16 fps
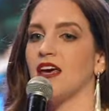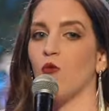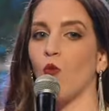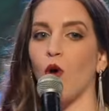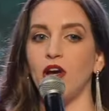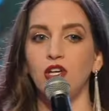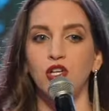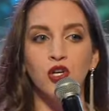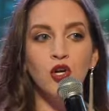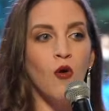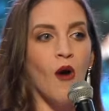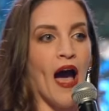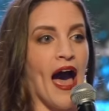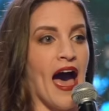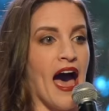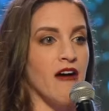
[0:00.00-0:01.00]
than what you
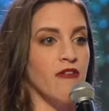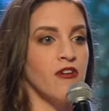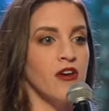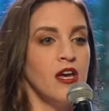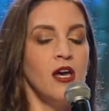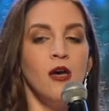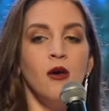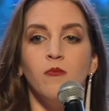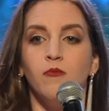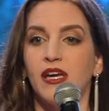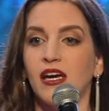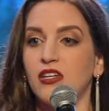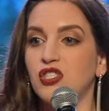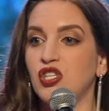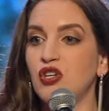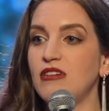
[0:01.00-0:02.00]
have,
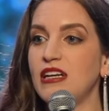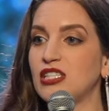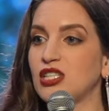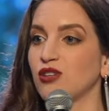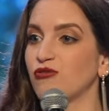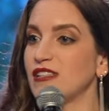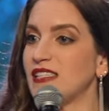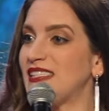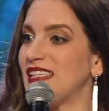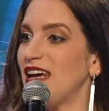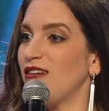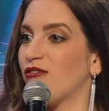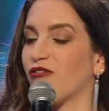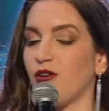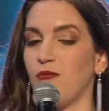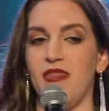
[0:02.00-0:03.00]
because you need to
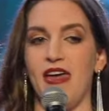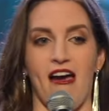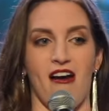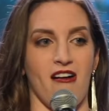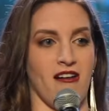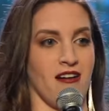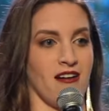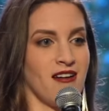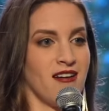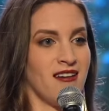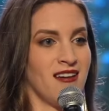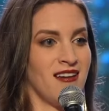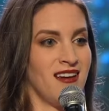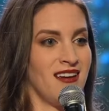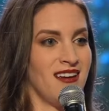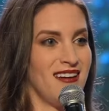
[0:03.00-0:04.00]
receive from there.
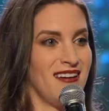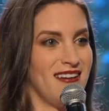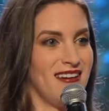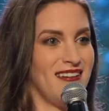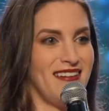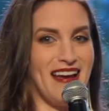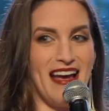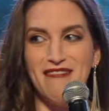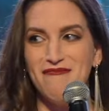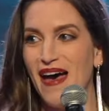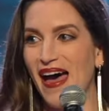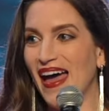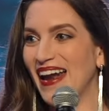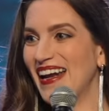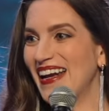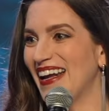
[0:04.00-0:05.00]

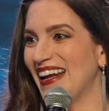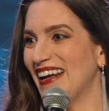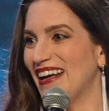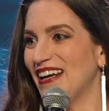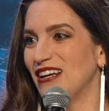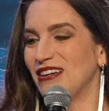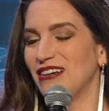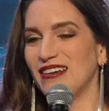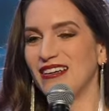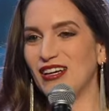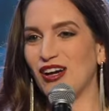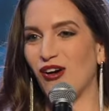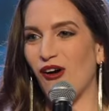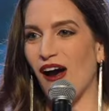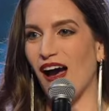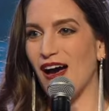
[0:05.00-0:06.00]
Amen? You
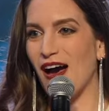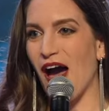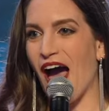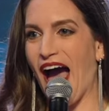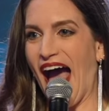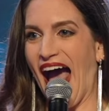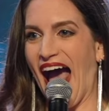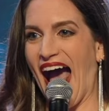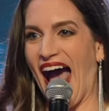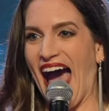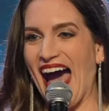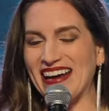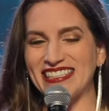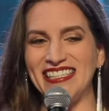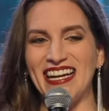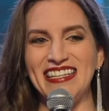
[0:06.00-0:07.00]
know,
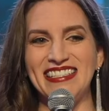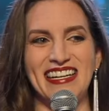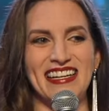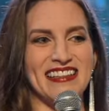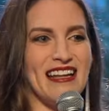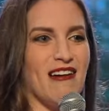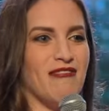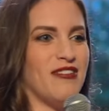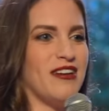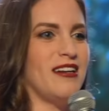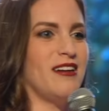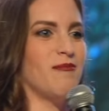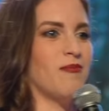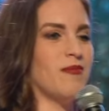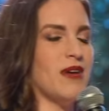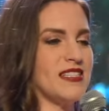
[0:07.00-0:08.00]
Acts
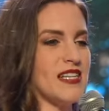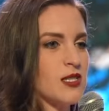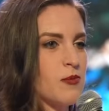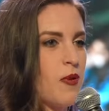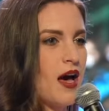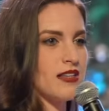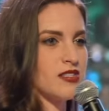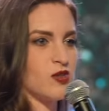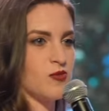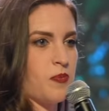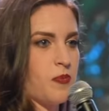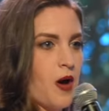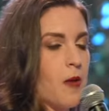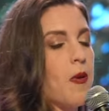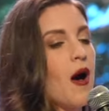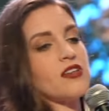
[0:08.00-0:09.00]
19:11, it says
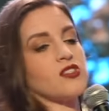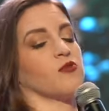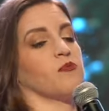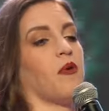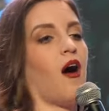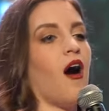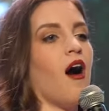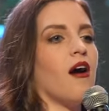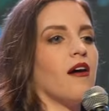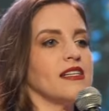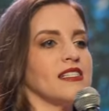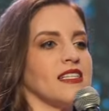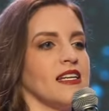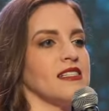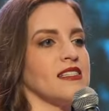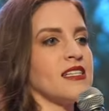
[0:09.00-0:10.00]
Apostle Paul,
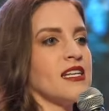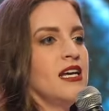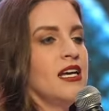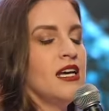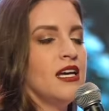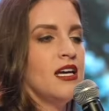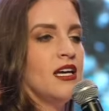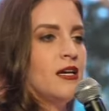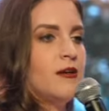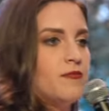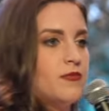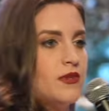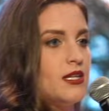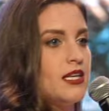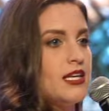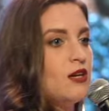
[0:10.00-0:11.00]
it says
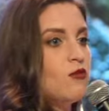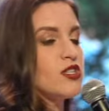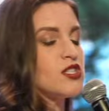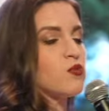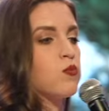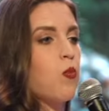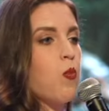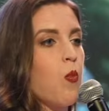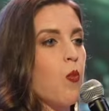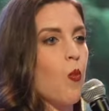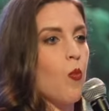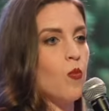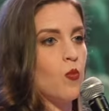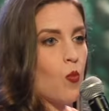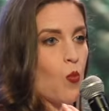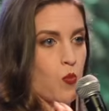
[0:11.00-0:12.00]
he was,
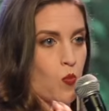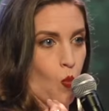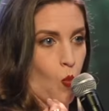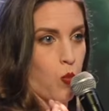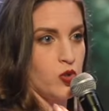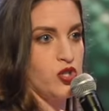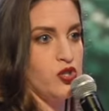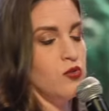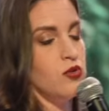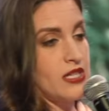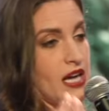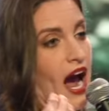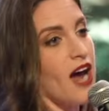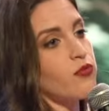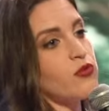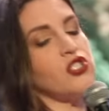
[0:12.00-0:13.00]

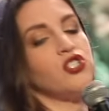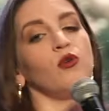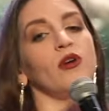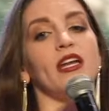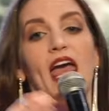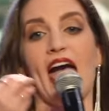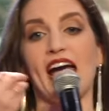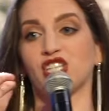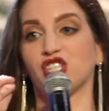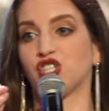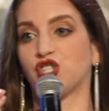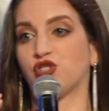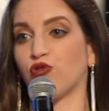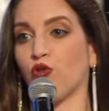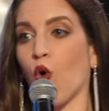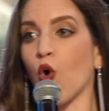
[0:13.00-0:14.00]
God was doing
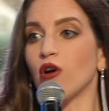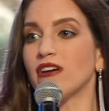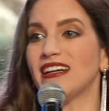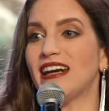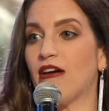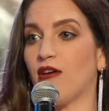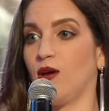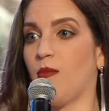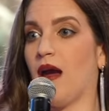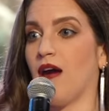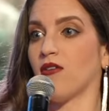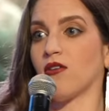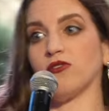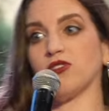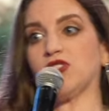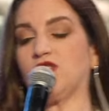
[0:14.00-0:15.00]
extraordinary
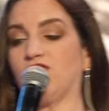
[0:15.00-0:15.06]
miracles